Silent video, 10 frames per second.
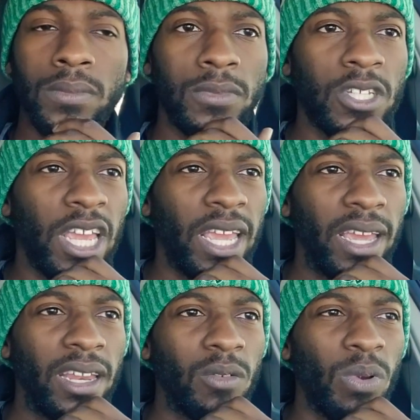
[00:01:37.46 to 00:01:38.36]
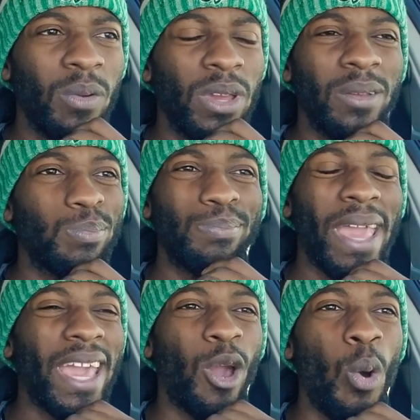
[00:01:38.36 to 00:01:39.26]
Gee, we
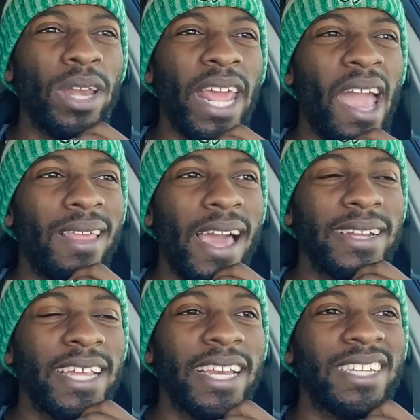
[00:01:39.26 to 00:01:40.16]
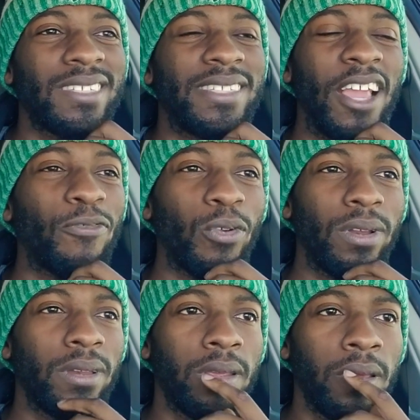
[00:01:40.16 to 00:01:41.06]
man, going down like that is different.
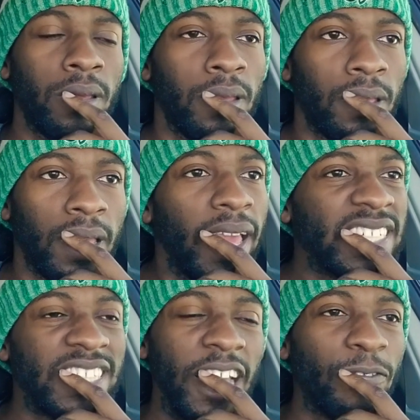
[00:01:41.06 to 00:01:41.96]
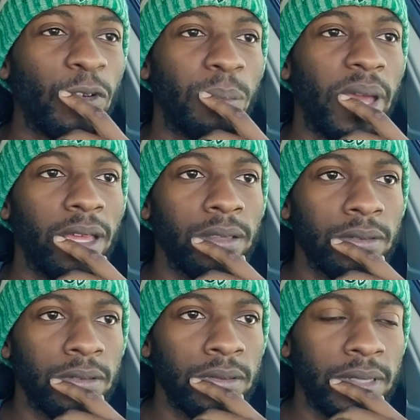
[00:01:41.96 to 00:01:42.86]
It's different, man.
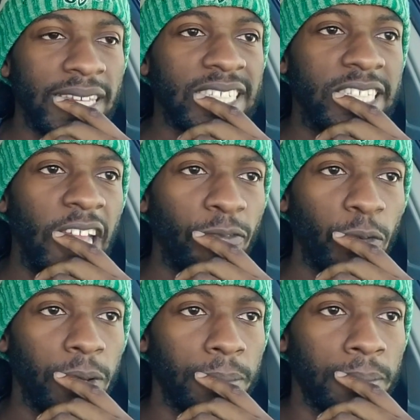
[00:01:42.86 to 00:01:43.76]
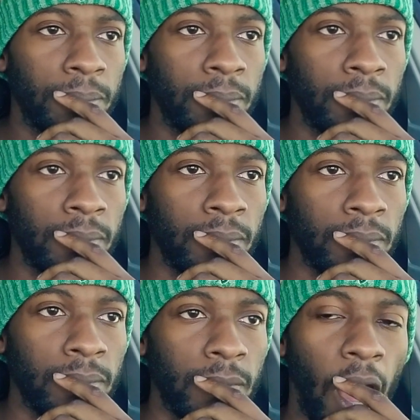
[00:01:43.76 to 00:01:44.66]
It's different.
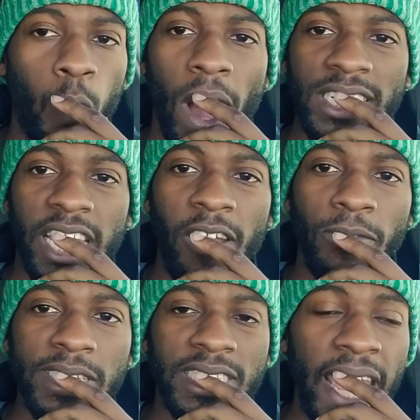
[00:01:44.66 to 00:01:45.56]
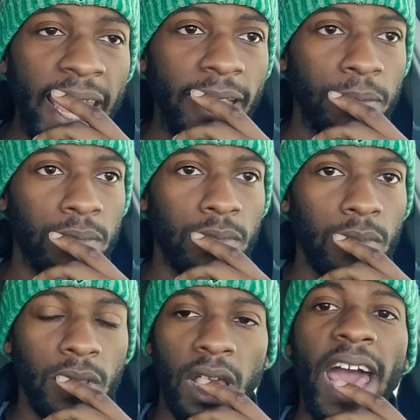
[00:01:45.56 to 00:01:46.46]
I watch every tick
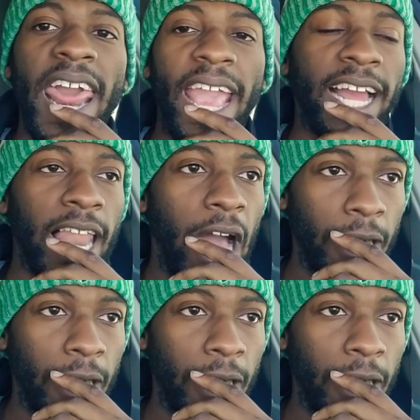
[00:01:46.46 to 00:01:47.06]
of that clock.